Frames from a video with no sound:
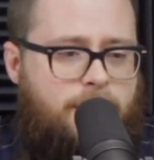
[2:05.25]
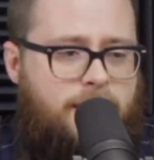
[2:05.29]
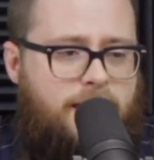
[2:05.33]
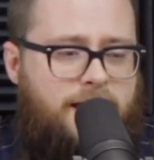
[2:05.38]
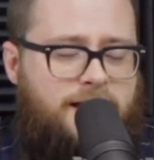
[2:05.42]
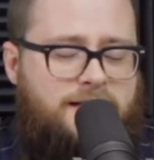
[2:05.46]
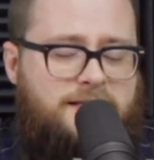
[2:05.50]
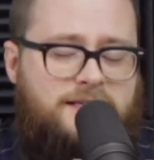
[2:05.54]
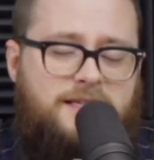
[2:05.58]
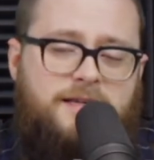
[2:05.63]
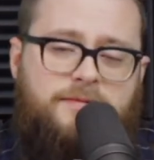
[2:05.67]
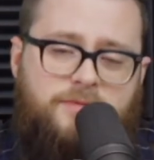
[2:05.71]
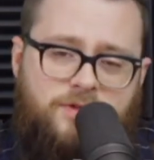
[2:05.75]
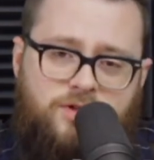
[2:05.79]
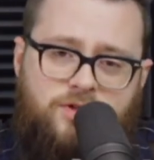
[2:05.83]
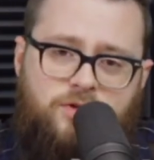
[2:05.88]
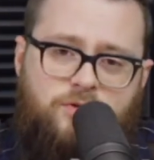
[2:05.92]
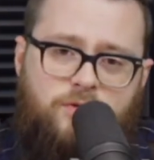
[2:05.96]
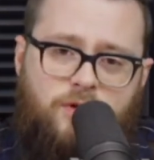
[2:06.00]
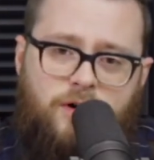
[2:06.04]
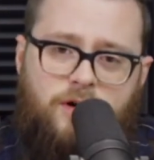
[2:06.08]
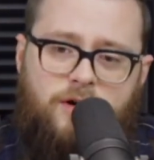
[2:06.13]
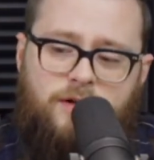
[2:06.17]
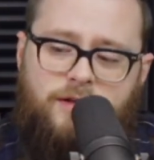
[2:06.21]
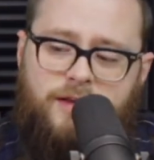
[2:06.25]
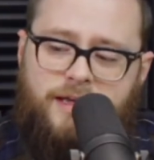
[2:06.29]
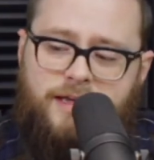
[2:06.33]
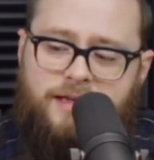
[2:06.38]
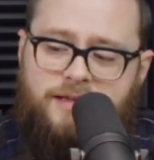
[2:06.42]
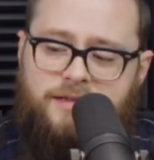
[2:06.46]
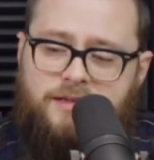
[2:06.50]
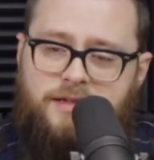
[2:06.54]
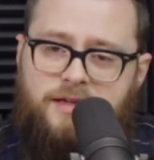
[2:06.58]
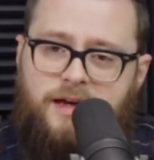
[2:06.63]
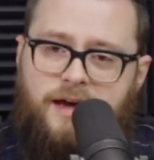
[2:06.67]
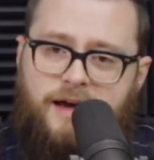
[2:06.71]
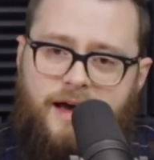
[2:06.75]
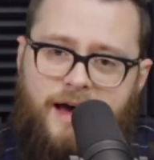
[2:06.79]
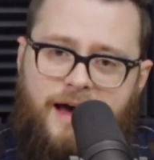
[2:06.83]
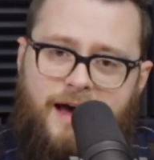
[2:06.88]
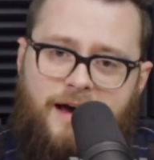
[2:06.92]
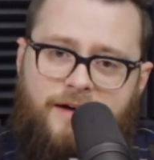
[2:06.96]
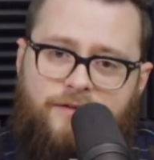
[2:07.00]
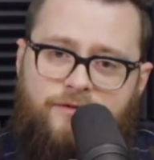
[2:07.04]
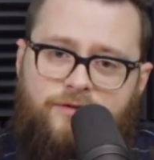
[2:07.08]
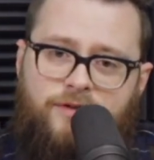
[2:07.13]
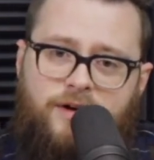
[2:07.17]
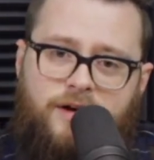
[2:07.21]
It seems too early to
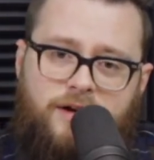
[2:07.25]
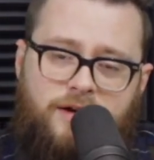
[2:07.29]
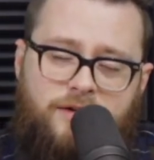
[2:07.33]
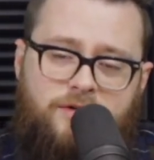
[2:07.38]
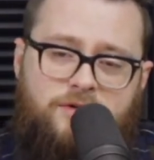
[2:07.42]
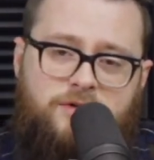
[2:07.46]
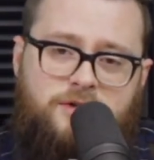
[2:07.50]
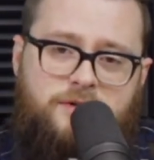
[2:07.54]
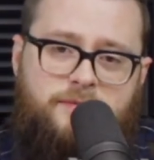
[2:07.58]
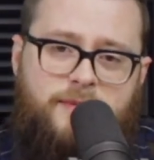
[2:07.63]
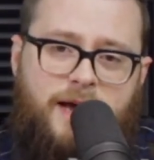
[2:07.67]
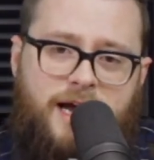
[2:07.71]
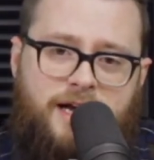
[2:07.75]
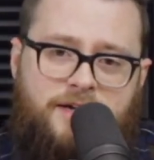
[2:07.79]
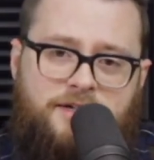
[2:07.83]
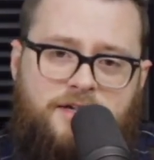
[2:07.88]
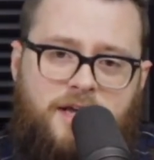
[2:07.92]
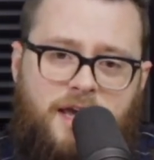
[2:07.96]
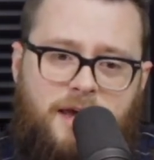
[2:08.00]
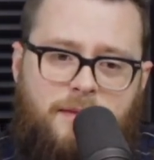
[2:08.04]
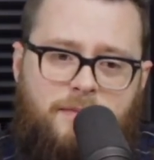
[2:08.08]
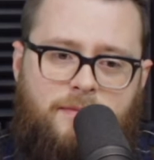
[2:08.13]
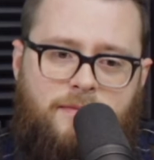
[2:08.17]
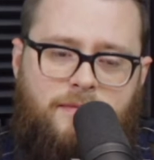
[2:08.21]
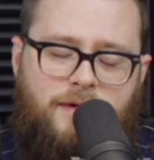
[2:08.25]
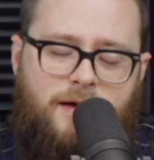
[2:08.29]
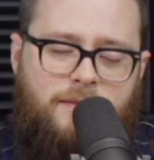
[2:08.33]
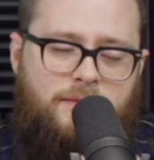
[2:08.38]
have another Smash game.